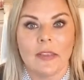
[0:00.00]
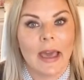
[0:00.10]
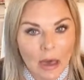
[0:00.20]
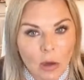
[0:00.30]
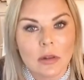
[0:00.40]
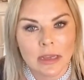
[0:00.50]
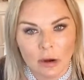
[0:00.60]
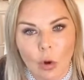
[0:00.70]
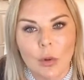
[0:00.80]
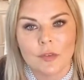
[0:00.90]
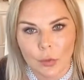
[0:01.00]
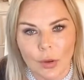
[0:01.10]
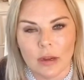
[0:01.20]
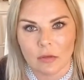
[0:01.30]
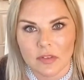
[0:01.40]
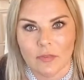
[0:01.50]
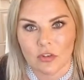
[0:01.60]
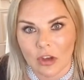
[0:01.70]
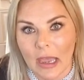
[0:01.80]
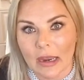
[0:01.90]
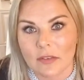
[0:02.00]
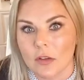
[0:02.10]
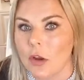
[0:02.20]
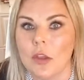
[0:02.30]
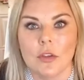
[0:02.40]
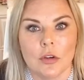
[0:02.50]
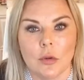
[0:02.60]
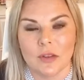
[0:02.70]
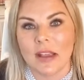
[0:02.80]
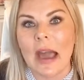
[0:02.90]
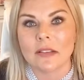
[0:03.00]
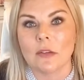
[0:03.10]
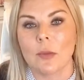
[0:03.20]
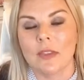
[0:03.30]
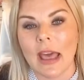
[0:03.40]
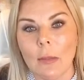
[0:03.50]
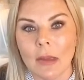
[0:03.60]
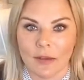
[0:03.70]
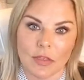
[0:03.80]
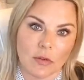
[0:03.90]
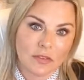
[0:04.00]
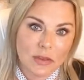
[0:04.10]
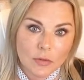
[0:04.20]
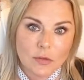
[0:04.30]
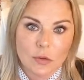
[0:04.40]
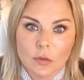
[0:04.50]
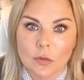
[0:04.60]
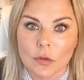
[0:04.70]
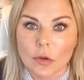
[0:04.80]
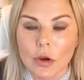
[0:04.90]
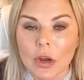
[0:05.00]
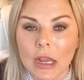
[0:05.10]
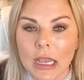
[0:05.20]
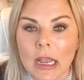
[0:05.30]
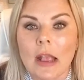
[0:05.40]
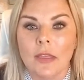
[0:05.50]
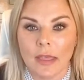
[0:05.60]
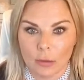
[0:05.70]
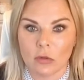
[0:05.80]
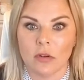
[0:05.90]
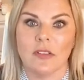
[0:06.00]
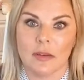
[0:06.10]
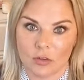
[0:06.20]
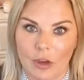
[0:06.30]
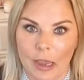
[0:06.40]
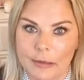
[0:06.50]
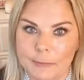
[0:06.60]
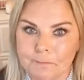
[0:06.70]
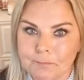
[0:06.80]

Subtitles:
The elderly are also going to receive a check. It's got nothing to do with taxes with them. If they're receiving Social Security, they will receive a check.